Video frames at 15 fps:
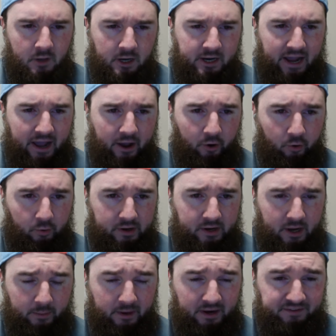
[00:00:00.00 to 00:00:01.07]
Calgary
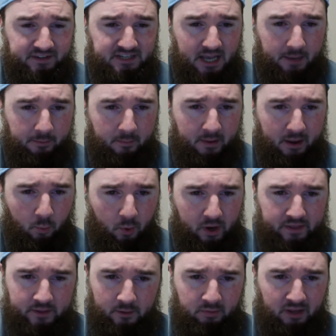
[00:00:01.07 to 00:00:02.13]
coming off a Tampa Bay
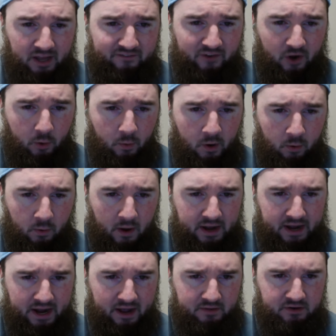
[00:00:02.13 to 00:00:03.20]
win. They're playing very well right
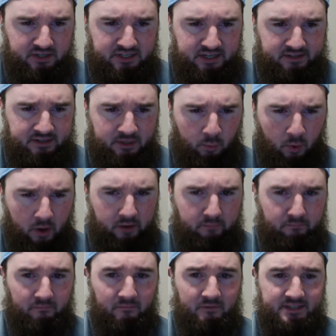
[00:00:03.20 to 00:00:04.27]
now. They're
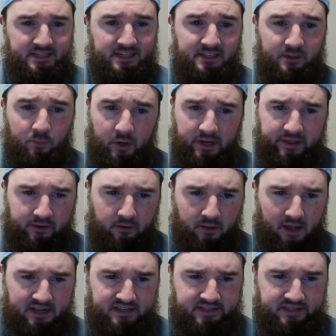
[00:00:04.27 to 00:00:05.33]
6-1 in their
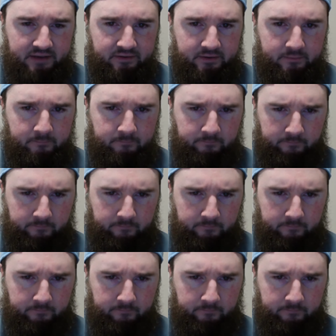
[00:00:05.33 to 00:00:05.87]
last 7.